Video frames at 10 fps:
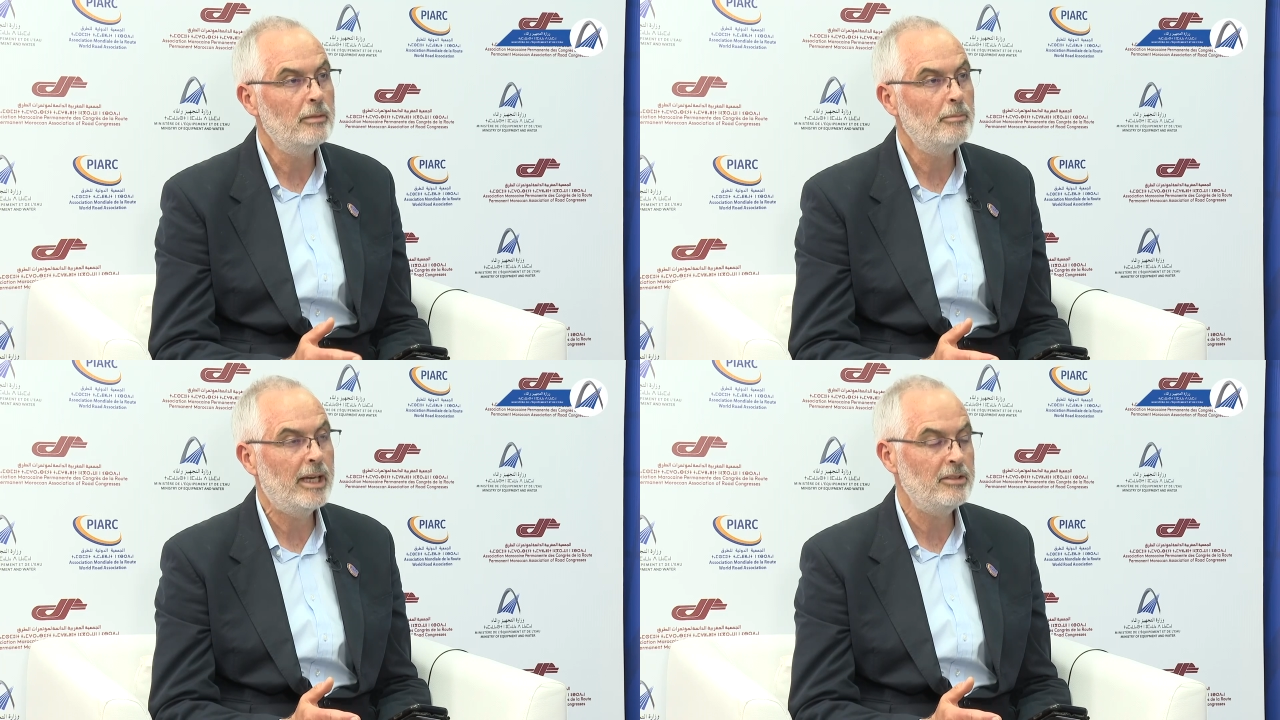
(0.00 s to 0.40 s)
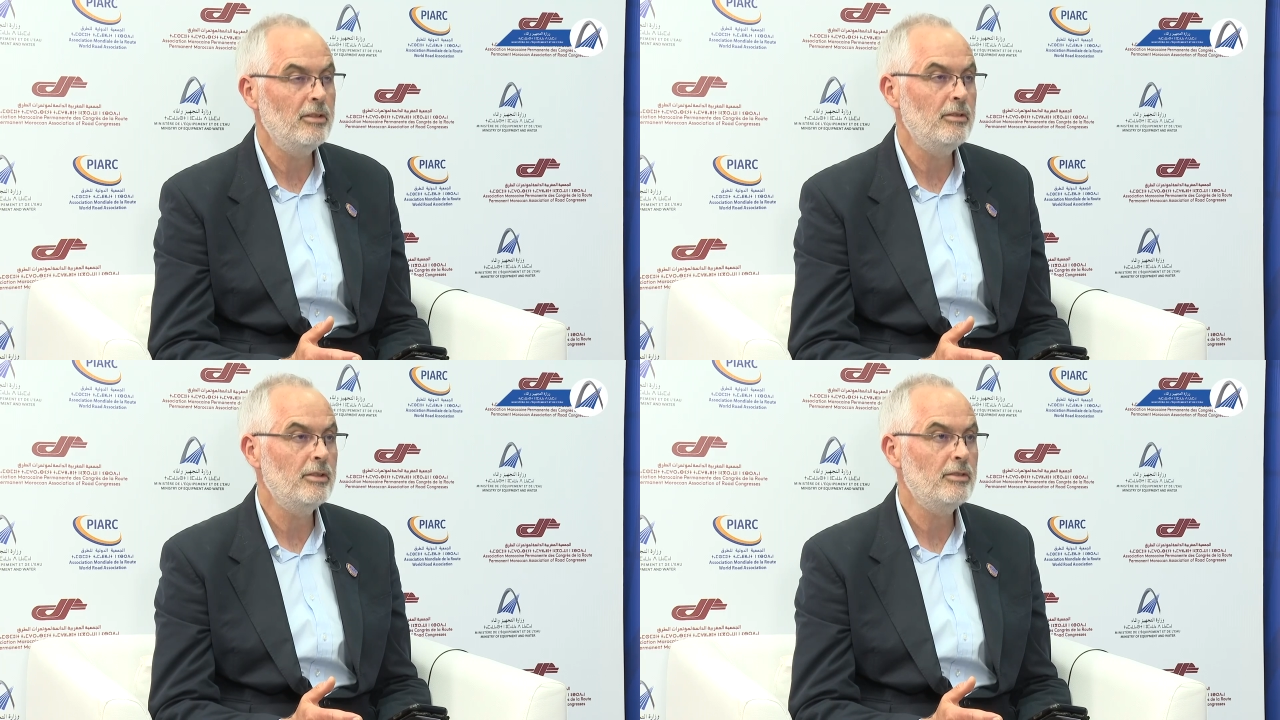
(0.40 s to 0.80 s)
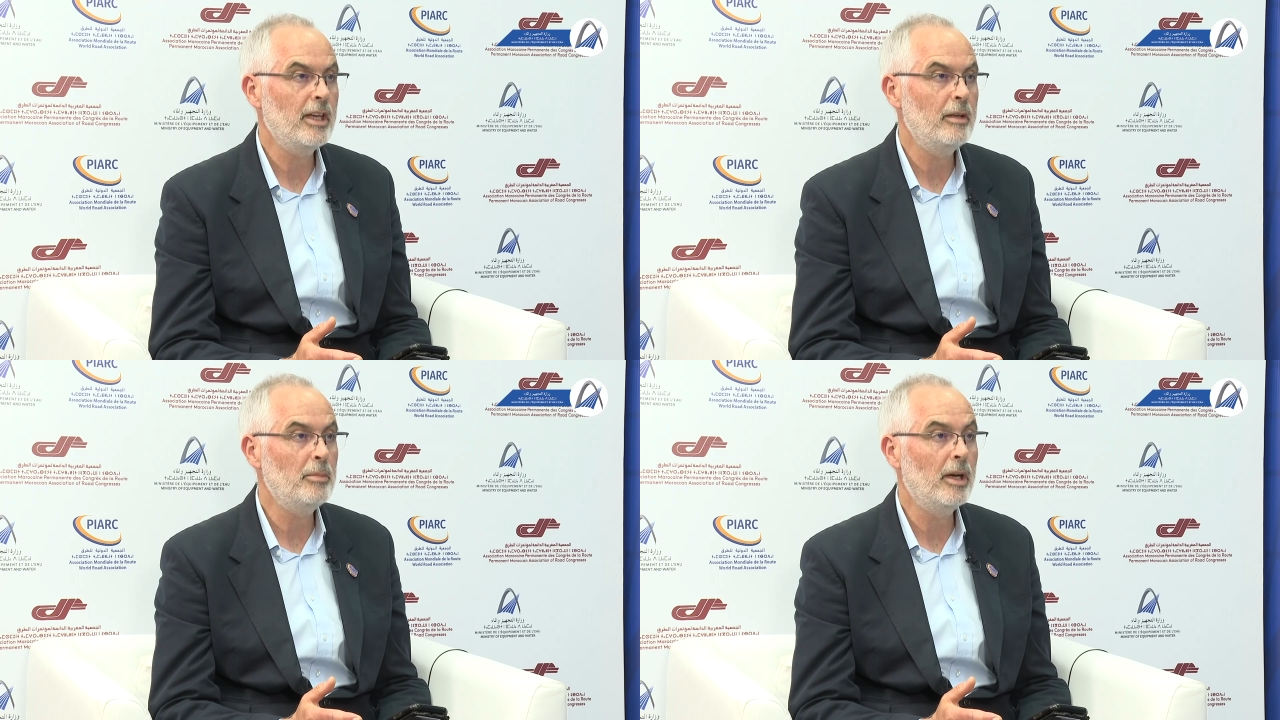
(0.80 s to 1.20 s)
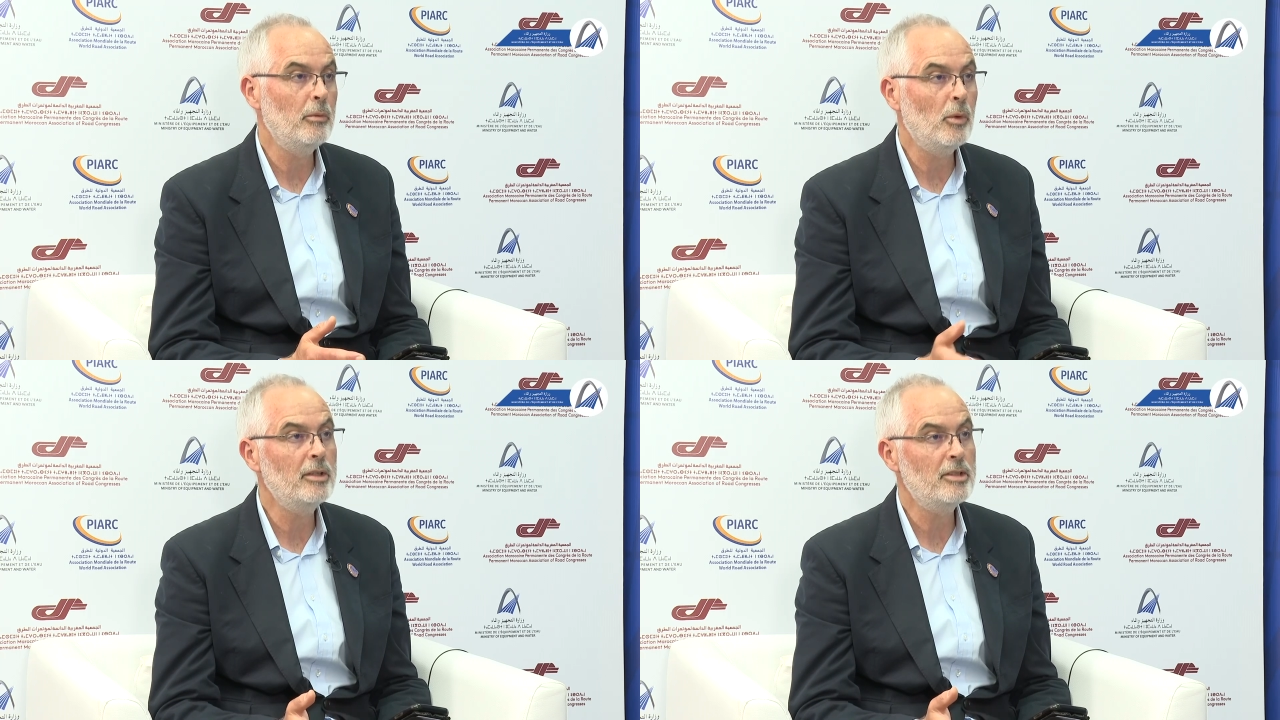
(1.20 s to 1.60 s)
passengers can buy
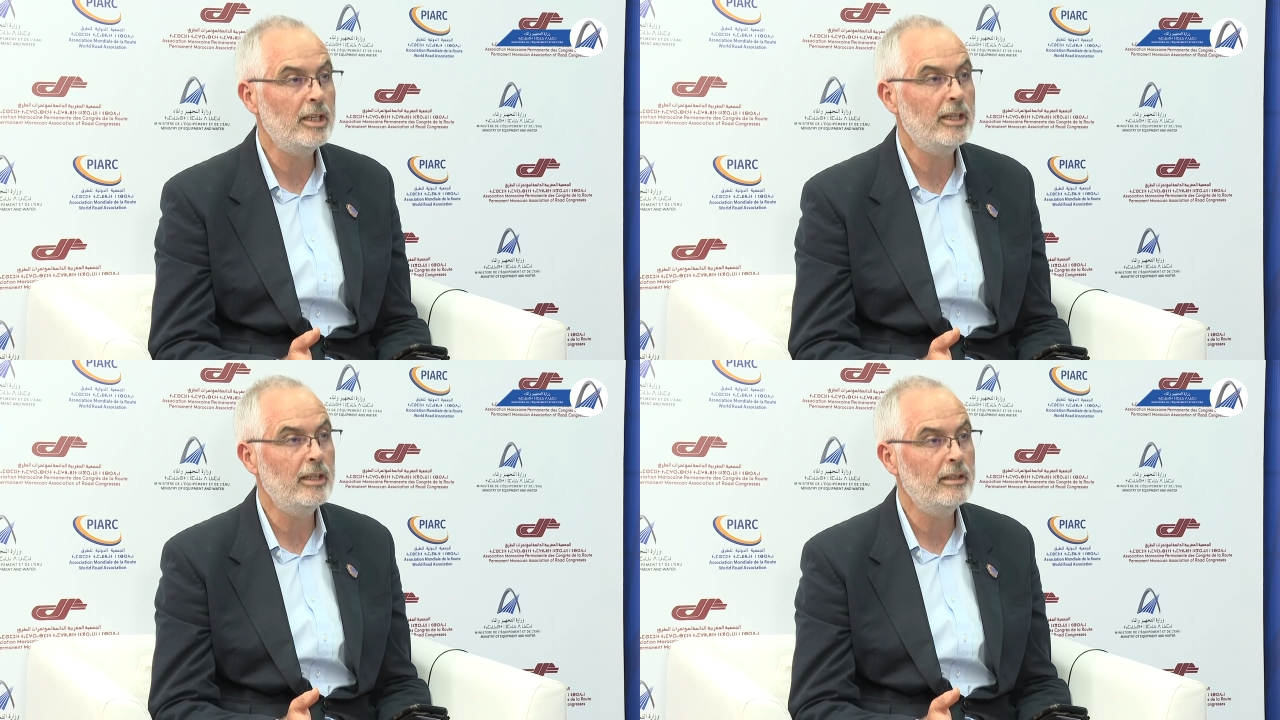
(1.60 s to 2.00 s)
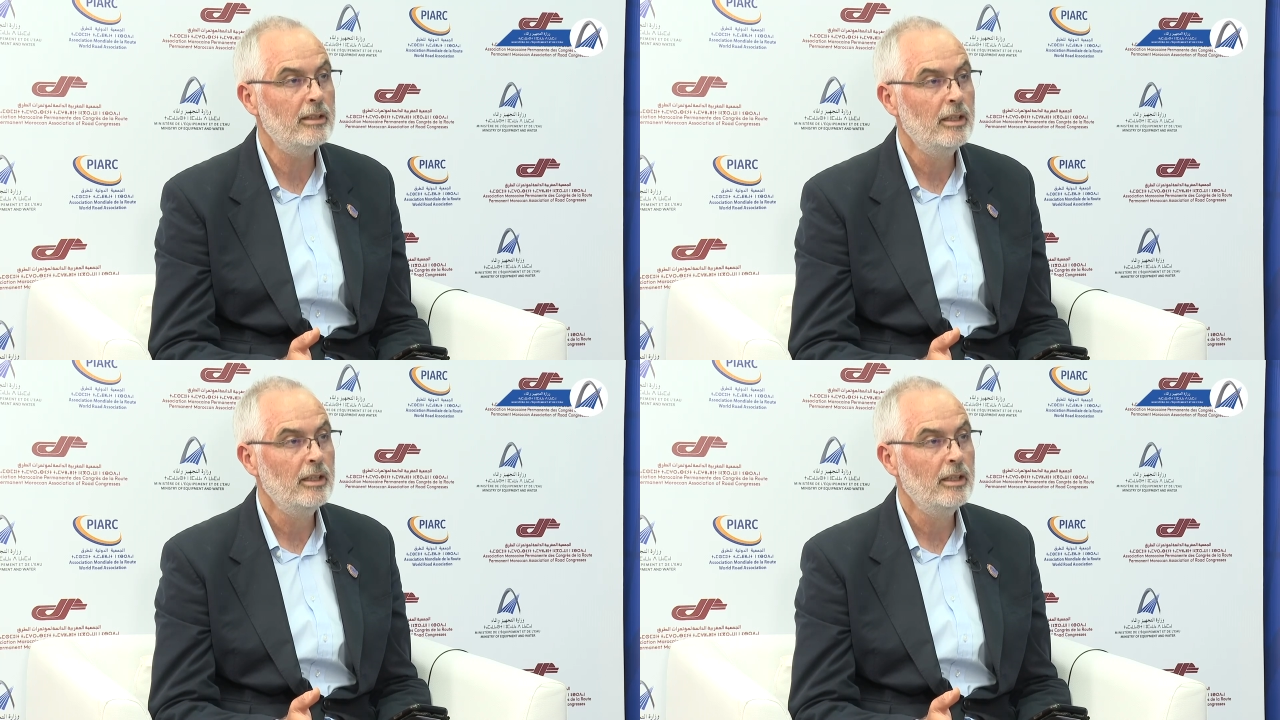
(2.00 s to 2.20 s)
one ticket,